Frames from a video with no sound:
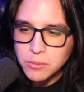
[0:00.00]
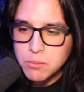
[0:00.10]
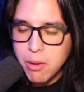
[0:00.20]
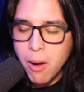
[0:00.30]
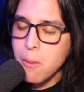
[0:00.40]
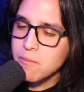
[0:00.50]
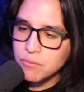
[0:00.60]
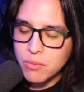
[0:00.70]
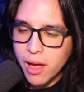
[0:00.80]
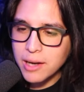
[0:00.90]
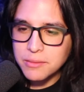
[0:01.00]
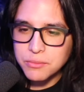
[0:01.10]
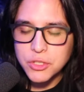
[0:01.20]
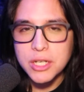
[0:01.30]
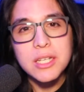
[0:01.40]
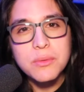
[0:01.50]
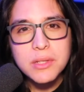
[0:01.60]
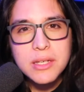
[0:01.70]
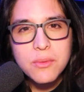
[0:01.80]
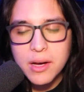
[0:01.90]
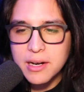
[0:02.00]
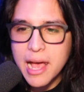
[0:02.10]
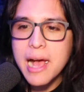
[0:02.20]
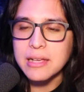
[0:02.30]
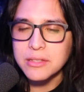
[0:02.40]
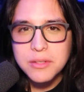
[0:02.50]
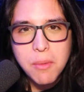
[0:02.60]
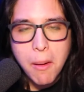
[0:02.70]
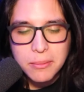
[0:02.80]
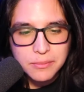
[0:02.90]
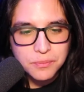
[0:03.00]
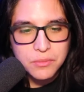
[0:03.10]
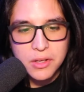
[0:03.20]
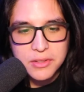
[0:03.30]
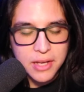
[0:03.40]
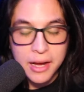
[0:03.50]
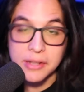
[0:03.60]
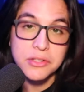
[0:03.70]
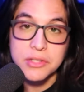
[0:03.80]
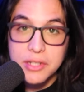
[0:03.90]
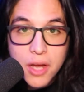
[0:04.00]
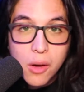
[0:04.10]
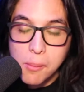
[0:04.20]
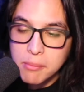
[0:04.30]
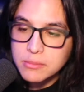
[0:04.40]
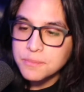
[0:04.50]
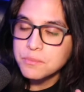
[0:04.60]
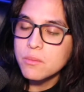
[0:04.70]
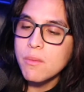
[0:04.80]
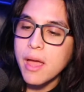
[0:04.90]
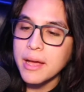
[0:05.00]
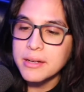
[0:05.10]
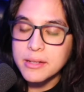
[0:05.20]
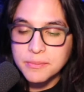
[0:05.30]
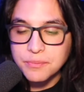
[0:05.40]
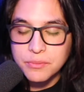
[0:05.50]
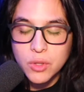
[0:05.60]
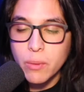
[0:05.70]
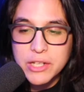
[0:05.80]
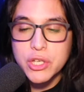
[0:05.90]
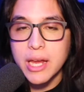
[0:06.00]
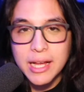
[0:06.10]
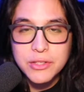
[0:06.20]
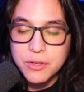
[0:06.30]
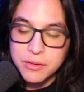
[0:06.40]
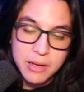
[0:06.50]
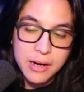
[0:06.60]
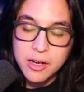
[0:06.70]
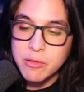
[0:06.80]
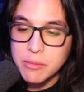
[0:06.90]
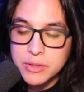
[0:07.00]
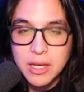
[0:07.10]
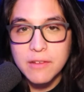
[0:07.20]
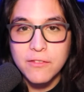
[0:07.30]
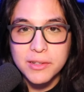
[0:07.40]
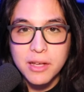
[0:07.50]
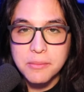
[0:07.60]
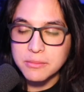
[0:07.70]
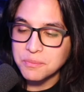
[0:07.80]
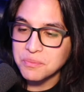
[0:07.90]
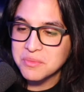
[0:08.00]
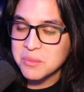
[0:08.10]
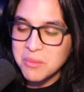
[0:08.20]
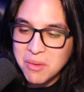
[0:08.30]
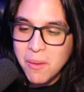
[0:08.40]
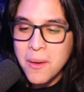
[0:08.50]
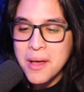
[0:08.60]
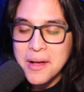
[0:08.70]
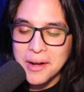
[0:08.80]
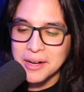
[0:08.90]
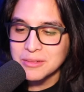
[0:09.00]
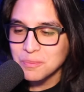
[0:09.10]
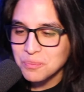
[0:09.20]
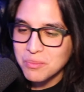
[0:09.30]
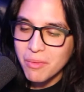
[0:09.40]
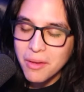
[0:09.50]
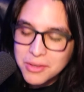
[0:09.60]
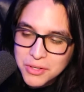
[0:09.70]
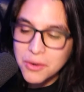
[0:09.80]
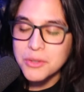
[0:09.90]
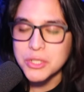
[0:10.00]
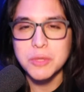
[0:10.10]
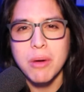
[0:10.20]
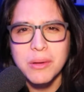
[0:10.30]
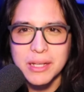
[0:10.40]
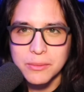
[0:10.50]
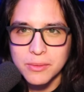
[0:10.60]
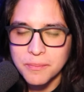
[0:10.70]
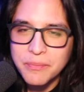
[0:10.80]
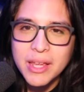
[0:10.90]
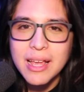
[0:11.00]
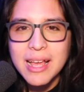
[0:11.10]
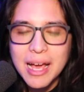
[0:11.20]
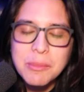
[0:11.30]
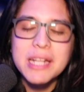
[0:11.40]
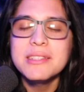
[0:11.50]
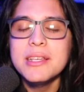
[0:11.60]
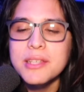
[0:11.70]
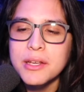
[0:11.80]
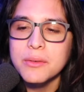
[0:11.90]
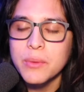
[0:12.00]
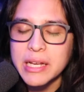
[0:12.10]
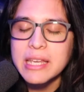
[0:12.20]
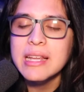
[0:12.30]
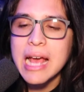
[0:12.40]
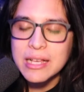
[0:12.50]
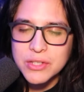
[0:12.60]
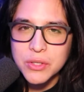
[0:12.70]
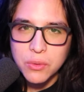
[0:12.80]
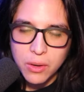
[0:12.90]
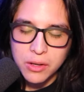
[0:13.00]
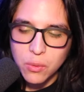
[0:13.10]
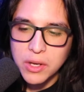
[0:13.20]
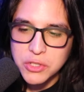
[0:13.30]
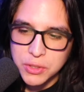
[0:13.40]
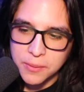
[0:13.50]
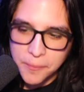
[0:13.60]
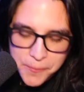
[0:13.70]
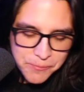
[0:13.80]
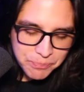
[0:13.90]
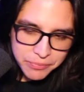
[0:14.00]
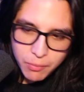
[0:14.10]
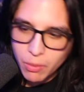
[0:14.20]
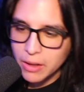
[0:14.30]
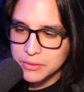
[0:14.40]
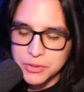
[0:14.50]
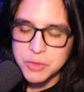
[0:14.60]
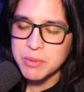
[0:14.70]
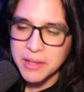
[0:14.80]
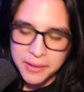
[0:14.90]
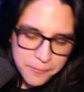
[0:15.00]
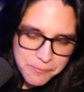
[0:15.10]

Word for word: but I genuinely wanted to ask because I, I just didn't know. And the way she answered, I don't know, maybe it's kind of fucked up. um, to her, she's probably like, well, I mean, it's easy to, when a kid asks you a question to just be like,